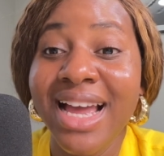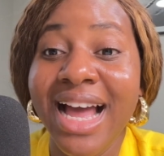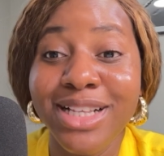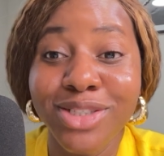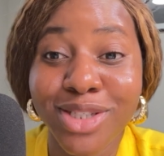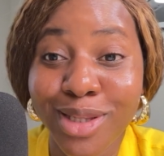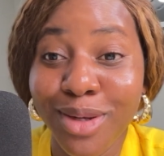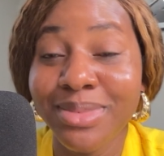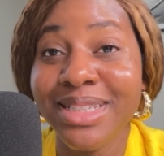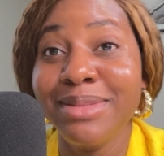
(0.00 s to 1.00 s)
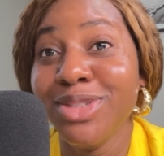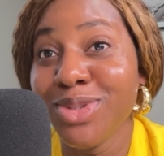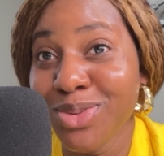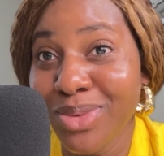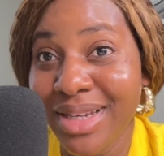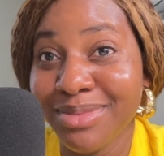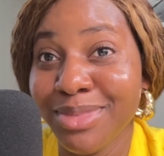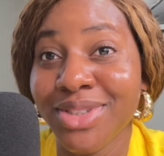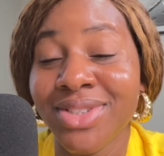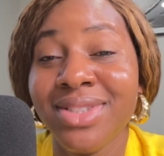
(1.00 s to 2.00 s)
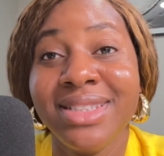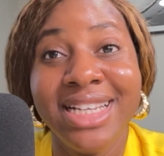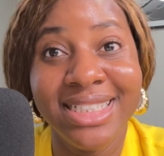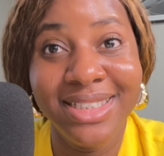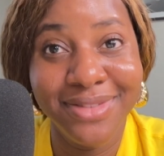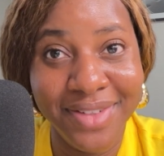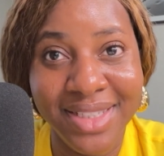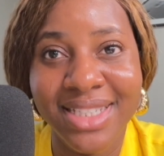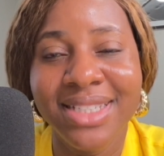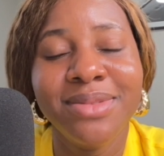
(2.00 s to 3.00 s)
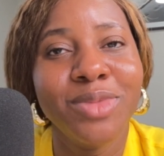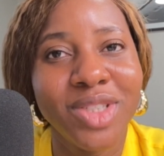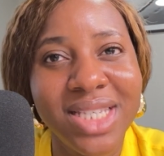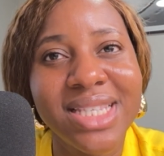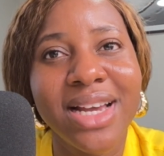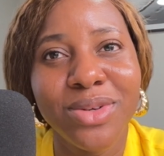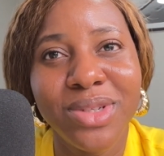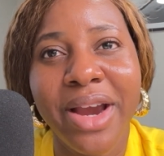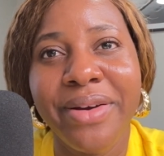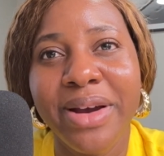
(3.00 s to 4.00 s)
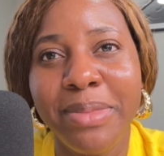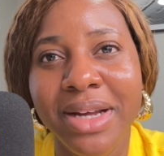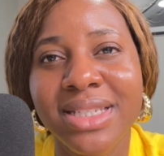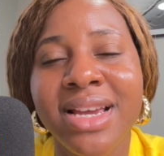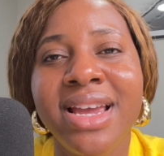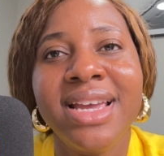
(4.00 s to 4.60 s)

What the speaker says: I just lump them into one, but they are different. But these are good career paths.